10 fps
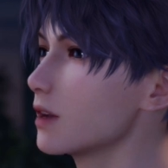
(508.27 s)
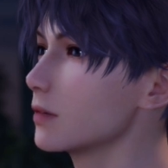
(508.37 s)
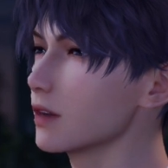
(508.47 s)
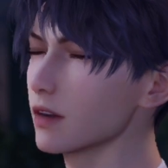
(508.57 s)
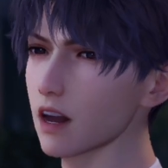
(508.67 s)
Why
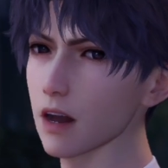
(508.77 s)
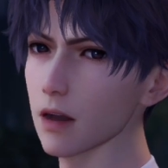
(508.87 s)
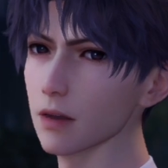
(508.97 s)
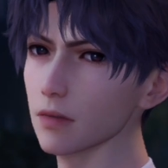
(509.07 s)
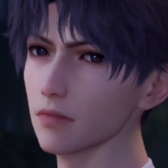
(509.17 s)
wouldn't
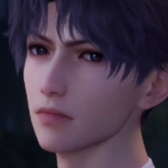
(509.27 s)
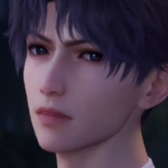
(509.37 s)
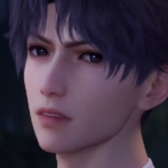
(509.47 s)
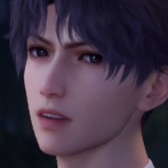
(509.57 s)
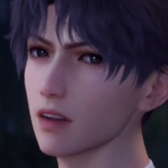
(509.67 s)
I?
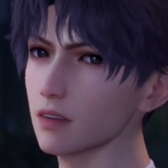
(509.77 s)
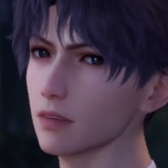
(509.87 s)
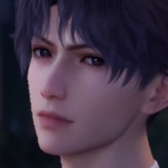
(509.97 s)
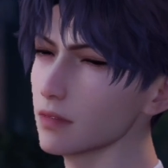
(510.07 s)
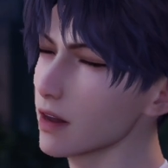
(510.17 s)
Don't
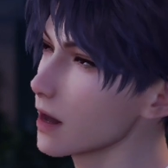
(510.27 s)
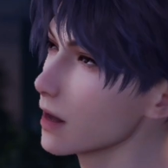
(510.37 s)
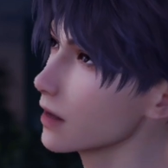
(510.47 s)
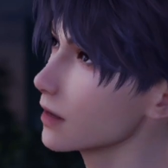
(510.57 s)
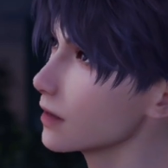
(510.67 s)
interrupt me
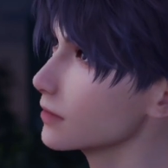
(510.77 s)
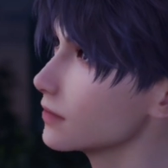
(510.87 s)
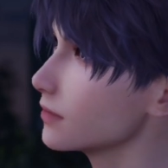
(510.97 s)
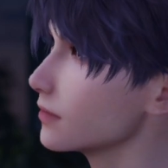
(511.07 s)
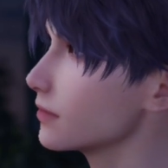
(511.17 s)
again.
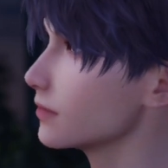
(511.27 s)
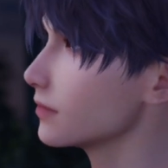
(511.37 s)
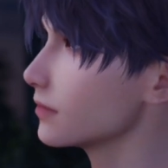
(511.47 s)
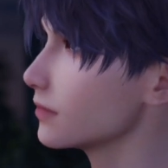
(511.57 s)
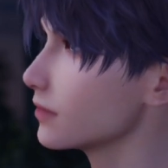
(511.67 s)

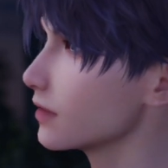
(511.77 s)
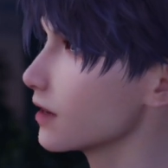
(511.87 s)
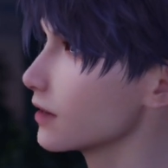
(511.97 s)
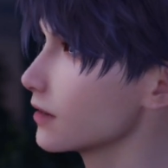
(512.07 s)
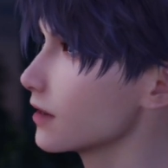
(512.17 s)

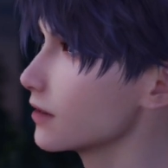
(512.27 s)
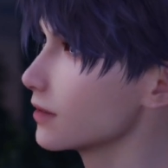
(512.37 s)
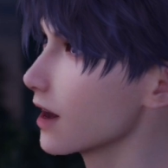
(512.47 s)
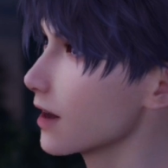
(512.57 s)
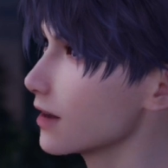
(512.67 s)
This friend
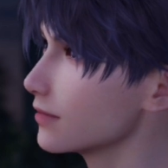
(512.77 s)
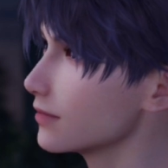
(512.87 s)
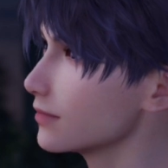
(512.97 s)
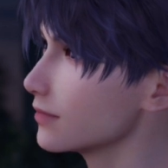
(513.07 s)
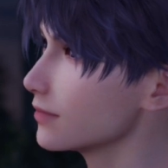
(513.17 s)
of mine
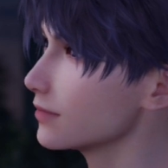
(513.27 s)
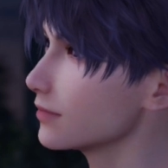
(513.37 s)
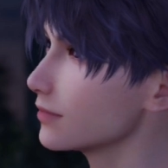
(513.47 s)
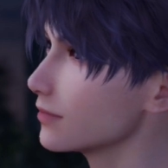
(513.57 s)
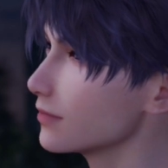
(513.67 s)

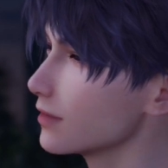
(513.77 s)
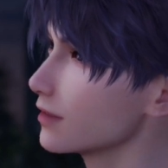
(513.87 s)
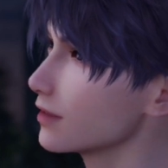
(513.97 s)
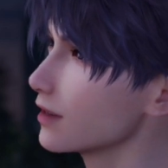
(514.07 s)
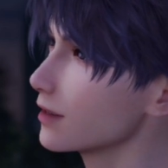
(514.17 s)

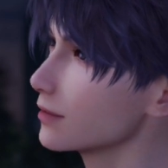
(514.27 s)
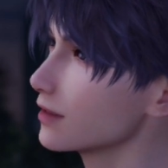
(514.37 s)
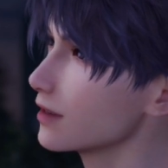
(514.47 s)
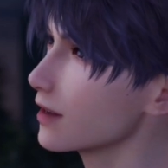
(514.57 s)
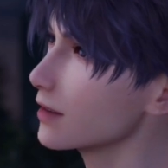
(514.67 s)
lives in the deep
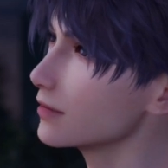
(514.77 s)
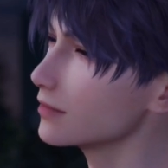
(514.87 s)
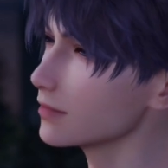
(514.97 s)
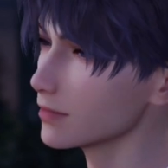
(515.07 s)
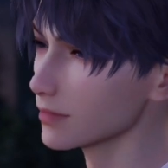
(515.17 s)
sea.
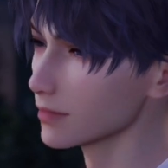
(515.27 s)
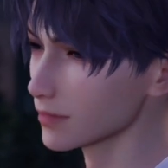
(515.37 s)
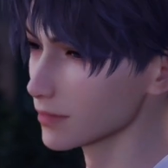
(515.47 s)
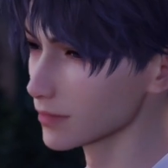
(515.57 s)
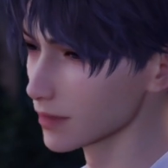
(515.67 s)

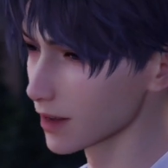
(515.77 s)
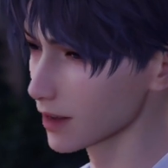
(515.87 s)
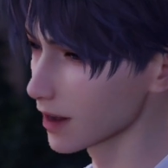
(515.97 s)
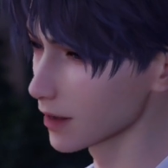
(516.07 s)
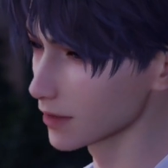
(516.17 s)

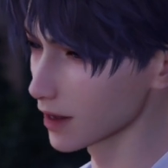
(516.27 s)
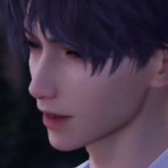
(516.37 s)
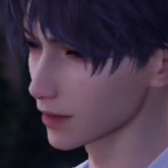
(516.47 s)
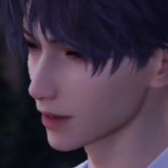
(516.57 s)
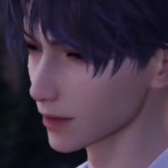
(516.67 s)
And down
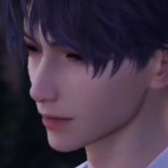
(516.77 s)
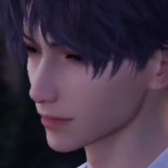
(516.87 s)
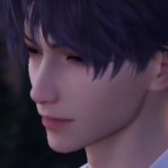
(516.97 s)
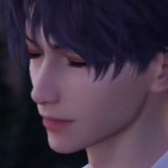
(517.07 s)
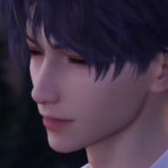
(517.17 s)
there
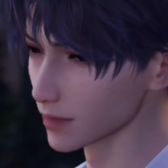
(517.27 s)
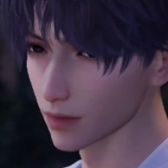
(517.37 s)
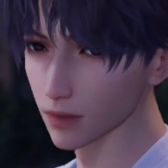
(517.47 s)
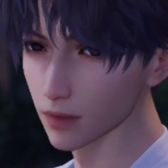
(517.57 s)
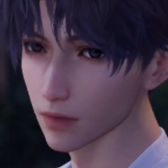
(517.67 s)

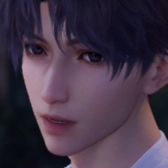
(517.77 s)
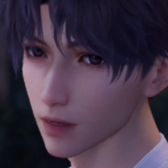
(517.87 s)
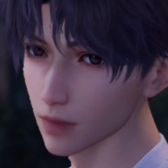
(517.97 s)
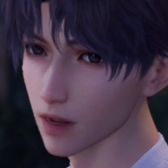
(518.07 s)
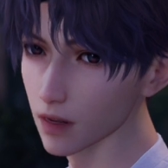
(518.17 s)
isn't very
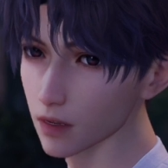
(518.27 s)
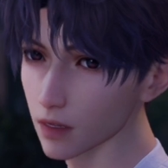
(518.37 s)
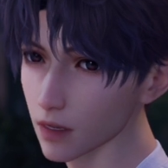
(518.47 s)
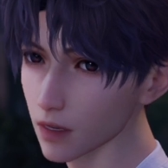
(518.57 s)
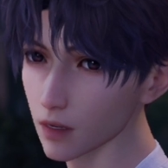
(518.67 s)
much,
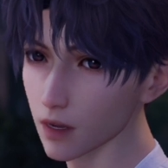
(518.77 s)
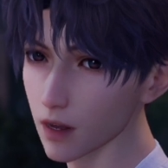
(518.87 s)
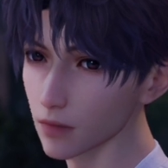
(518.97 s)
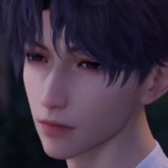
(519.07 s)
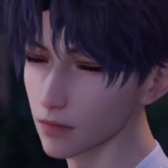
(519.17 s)
you know?
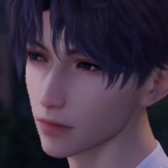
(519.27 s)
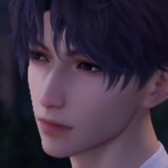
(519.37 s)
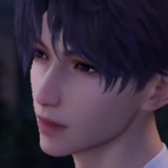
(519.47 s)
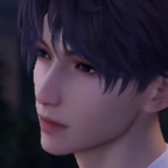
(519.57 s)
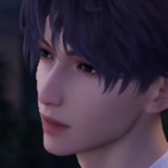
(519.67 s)

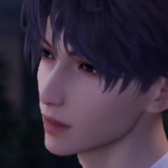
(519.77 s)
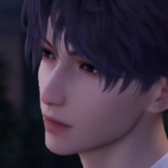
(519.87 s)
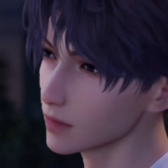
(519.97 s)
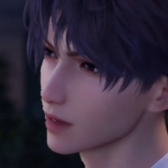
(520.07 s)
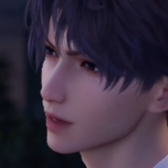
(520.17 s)
Even the
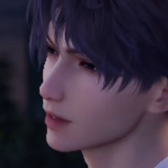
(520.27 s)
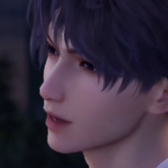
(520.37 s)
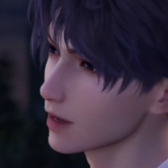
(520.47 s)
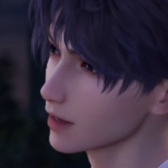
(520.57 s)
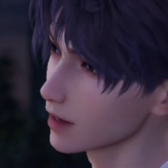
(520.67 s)
fish are
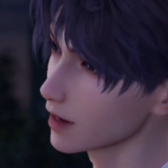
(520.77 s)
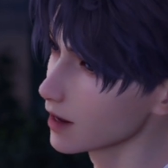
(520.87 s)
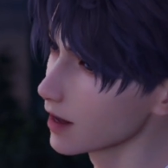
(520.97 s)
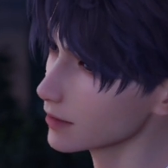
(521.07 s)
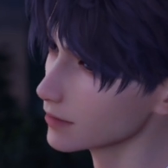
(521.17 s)
ugly.